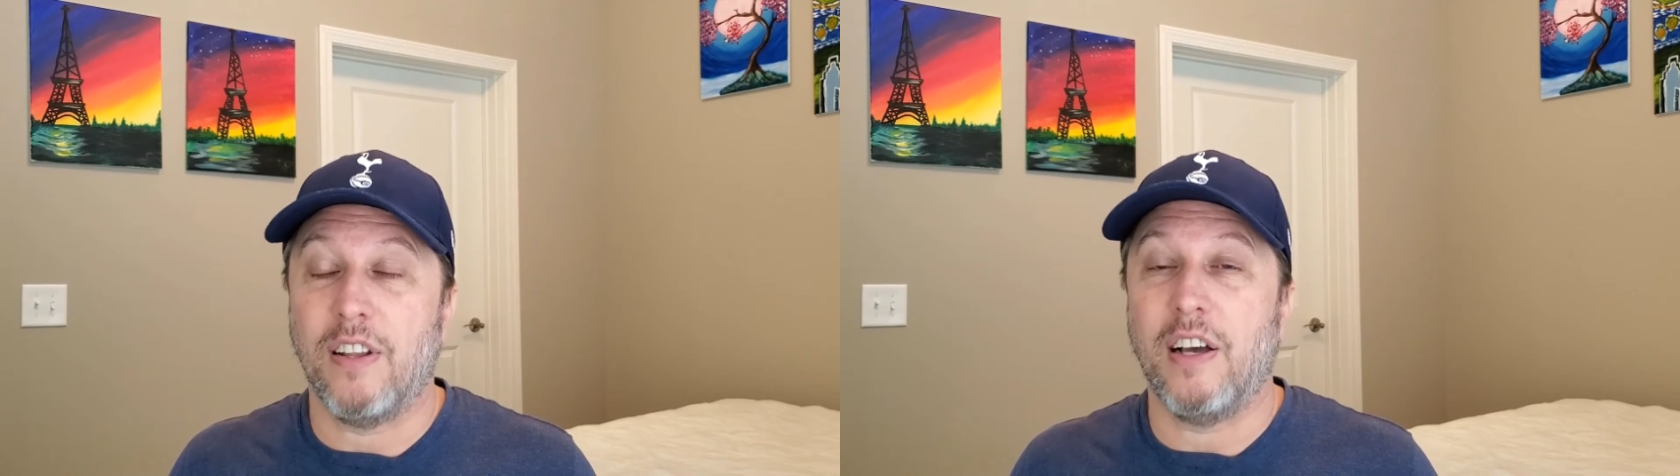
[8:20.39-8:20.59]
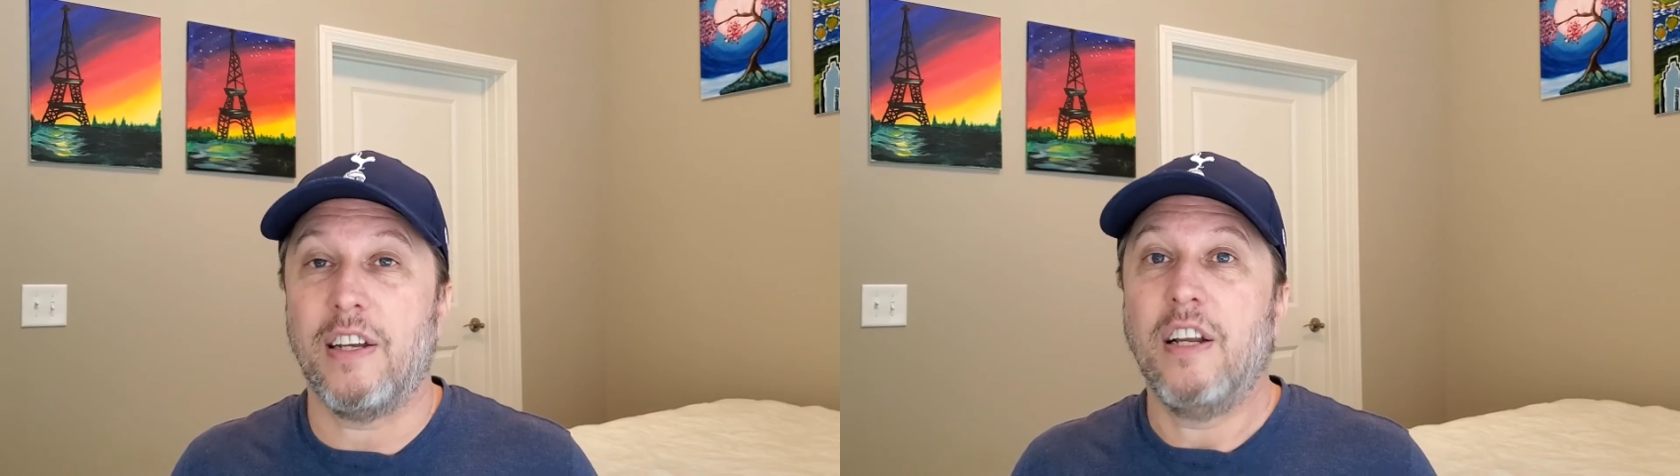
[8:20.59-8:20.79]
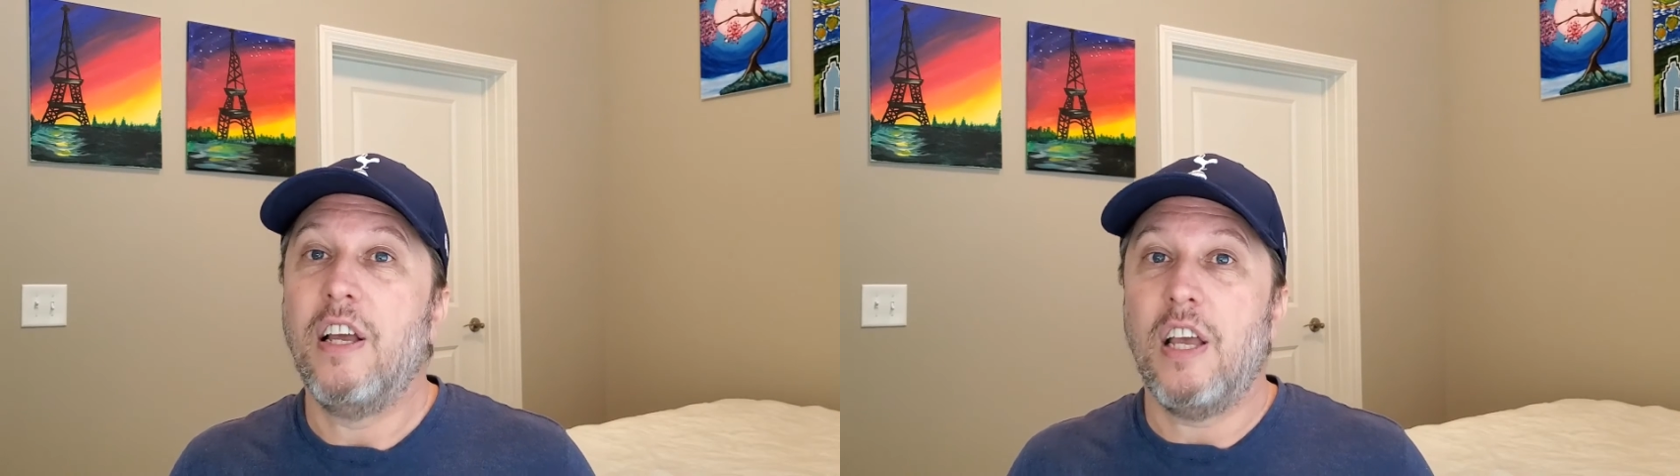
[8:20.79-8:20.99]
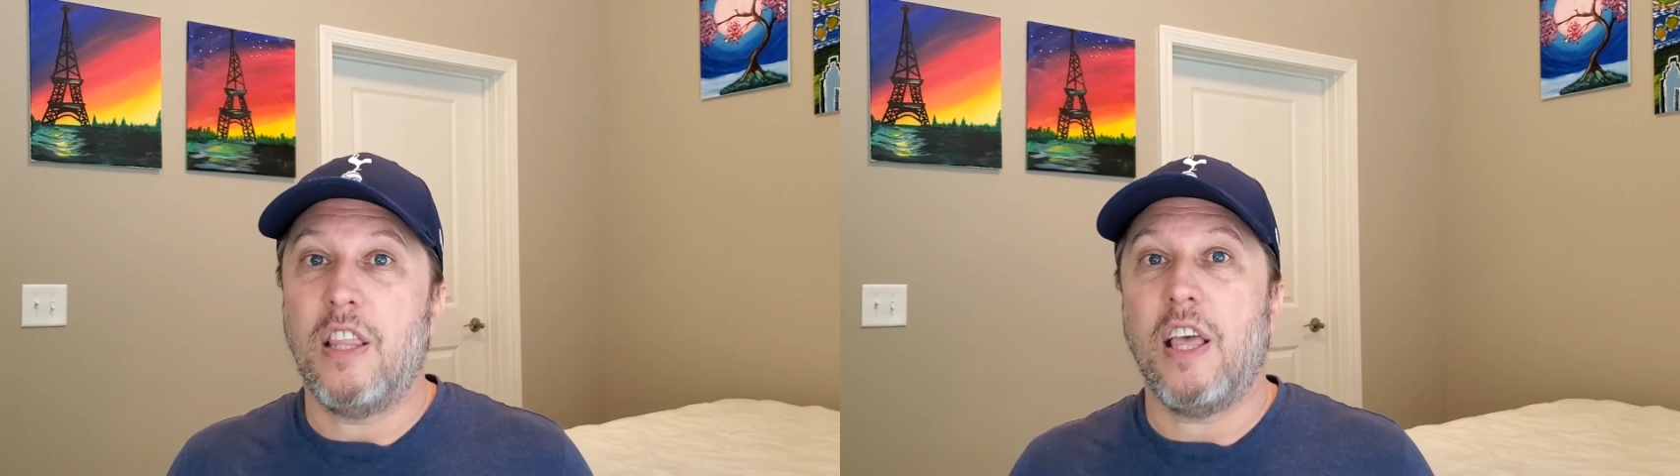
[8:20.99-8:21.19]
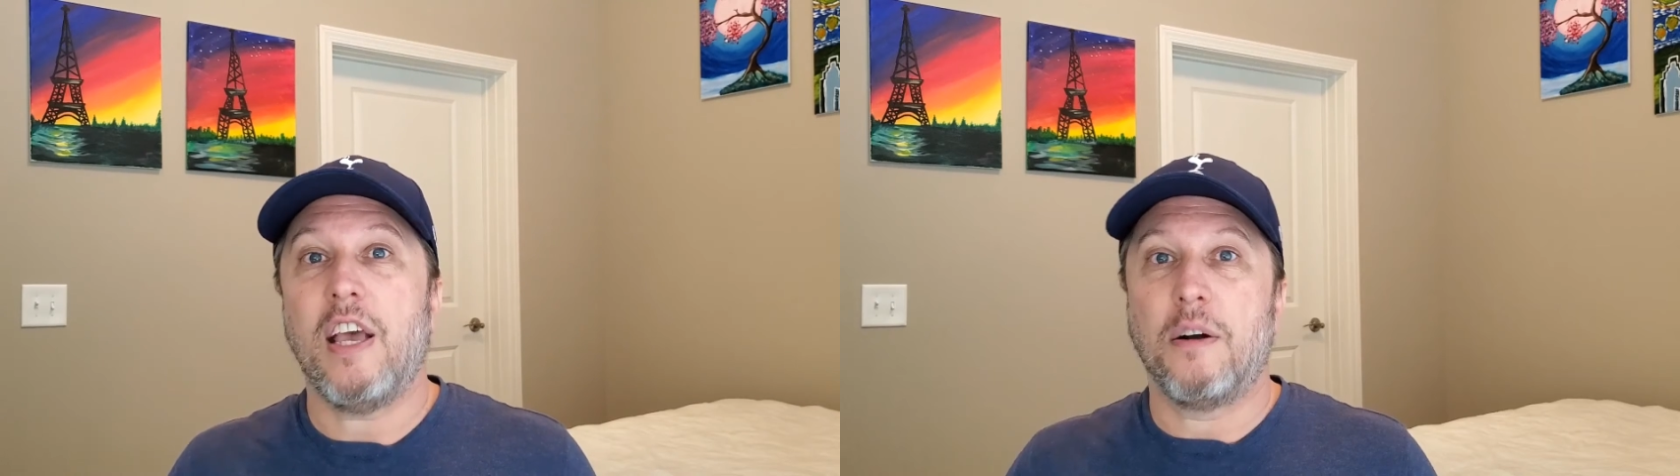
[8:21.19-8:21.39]
line,
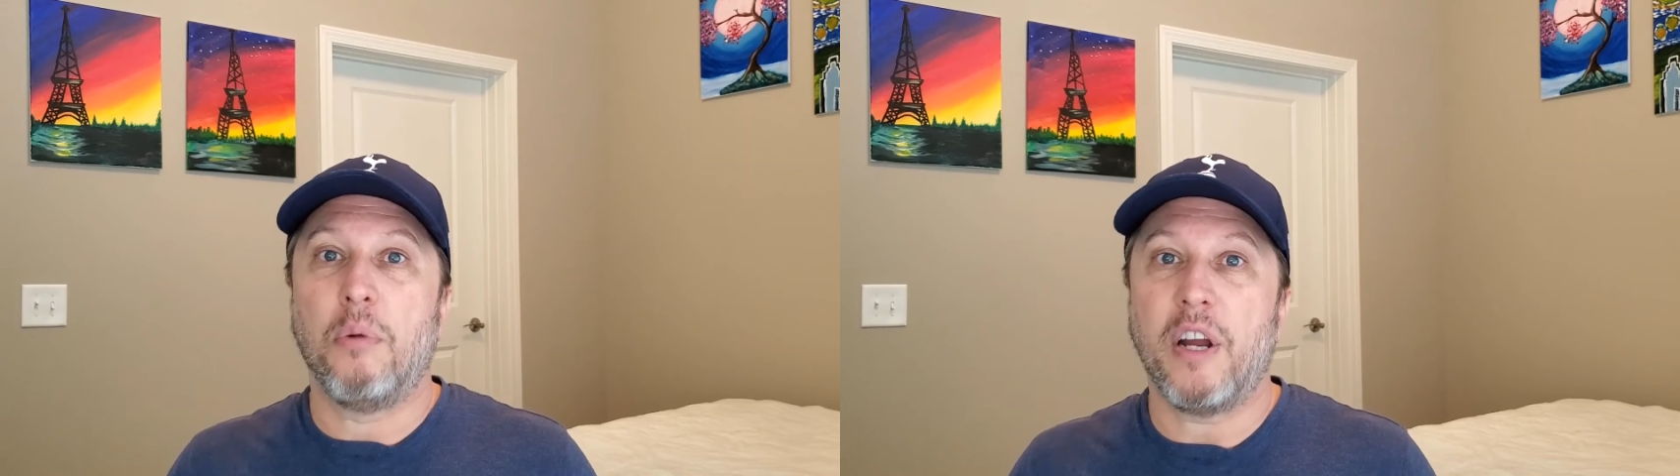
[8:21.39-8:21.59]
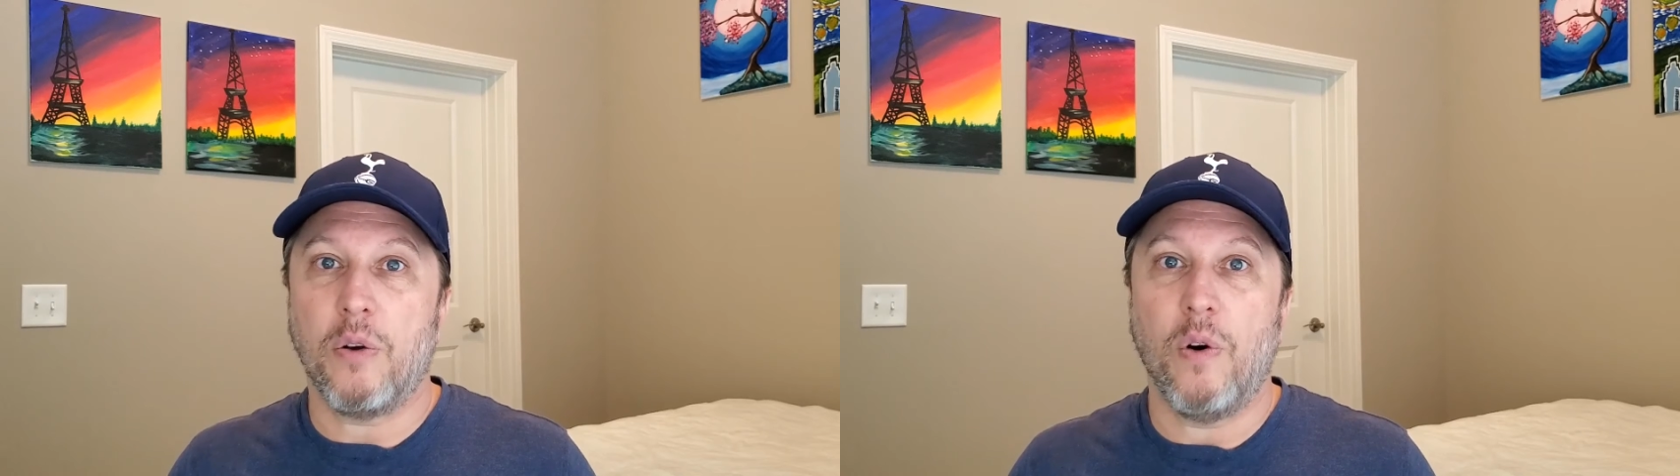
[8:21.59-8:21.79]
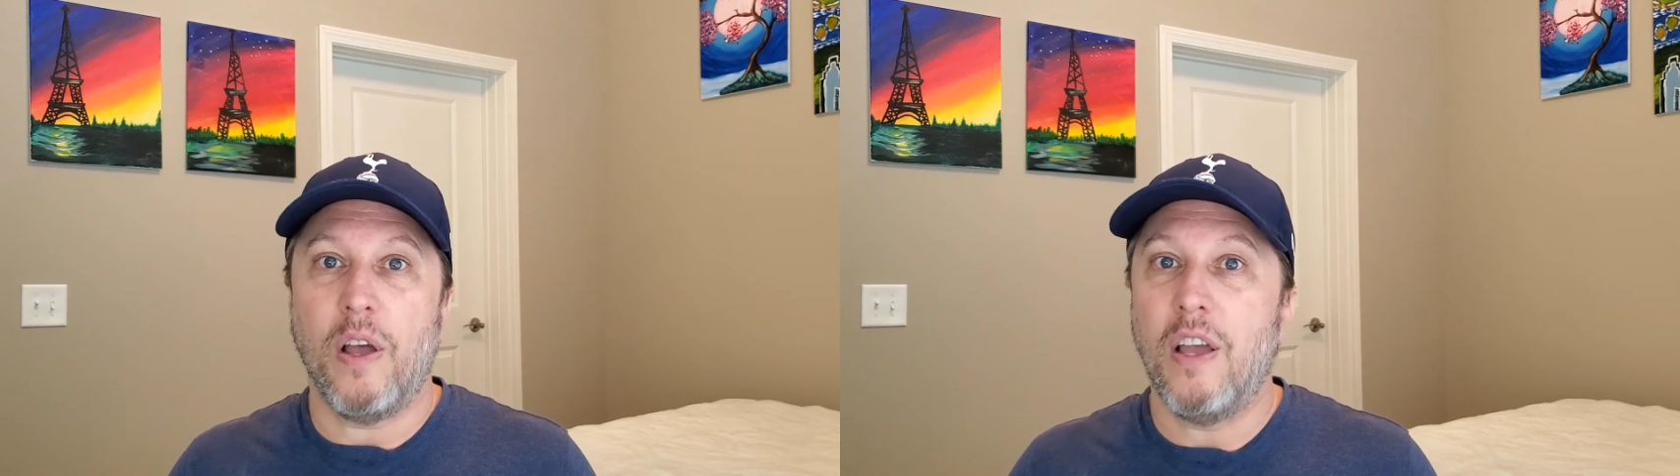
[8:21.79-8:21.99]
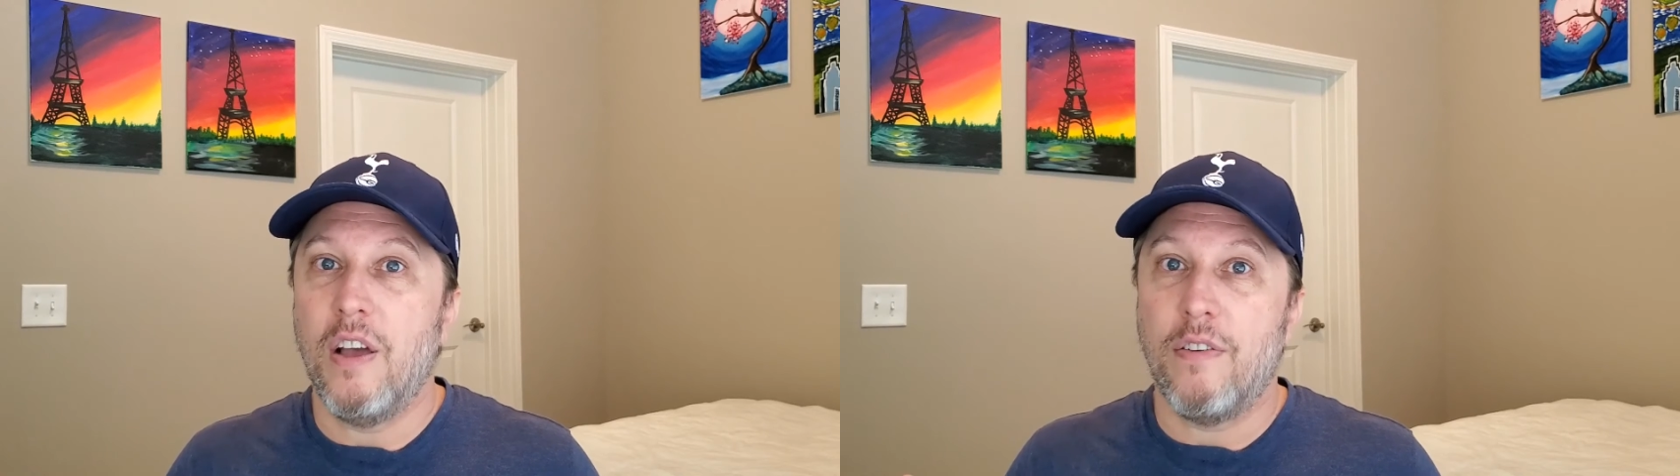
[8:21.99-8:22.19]
and they had a breakaway.